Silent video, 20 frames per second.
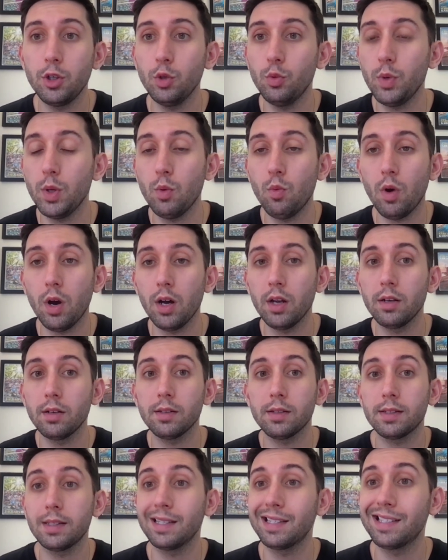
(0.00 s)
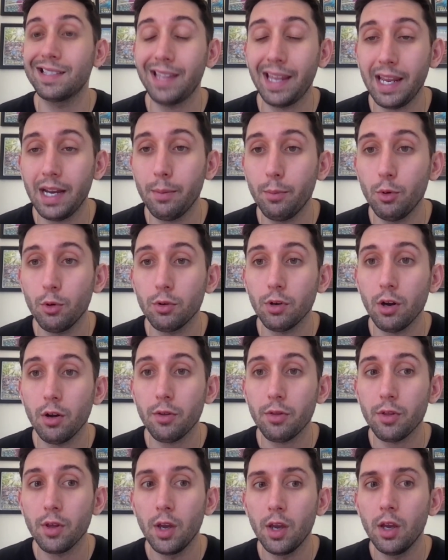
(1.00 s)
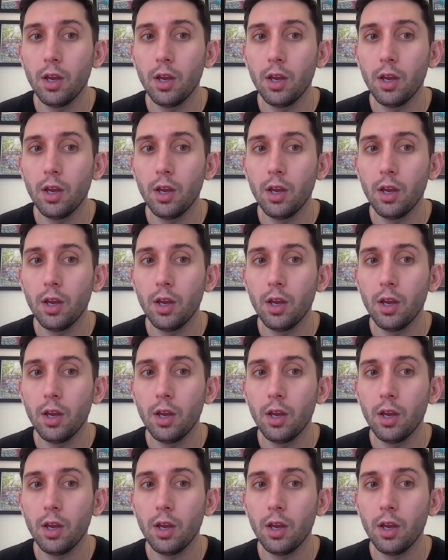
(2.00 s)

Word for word: Do we want sustainable growth?